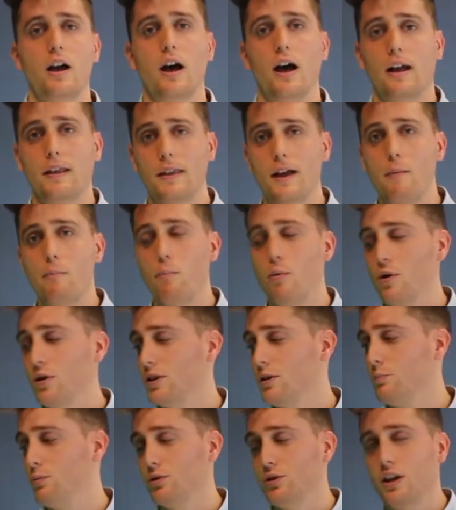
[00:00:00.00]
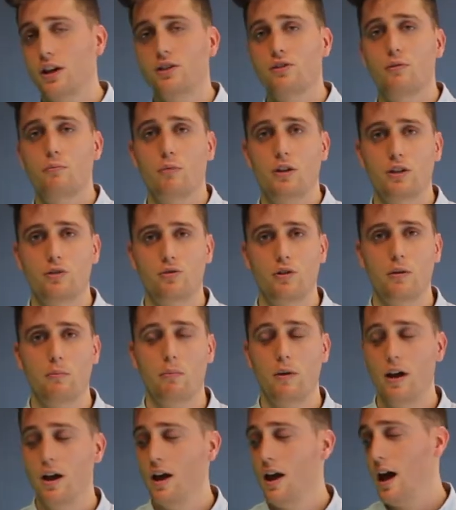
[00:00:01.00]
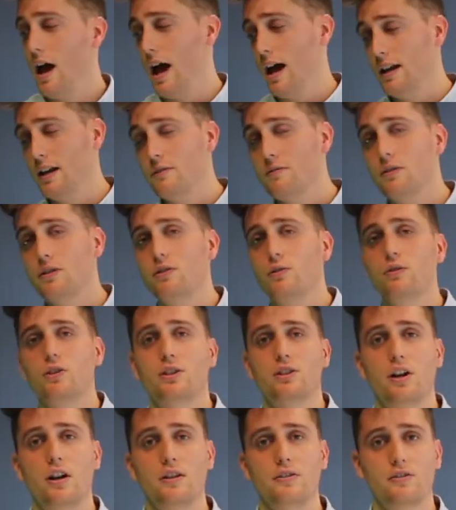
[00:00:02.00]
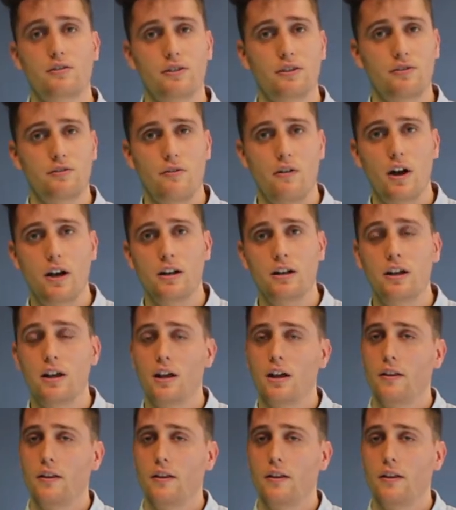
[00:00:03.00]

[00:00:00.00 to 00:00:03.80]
At that point, the protection may trip, and even though the charger is fine,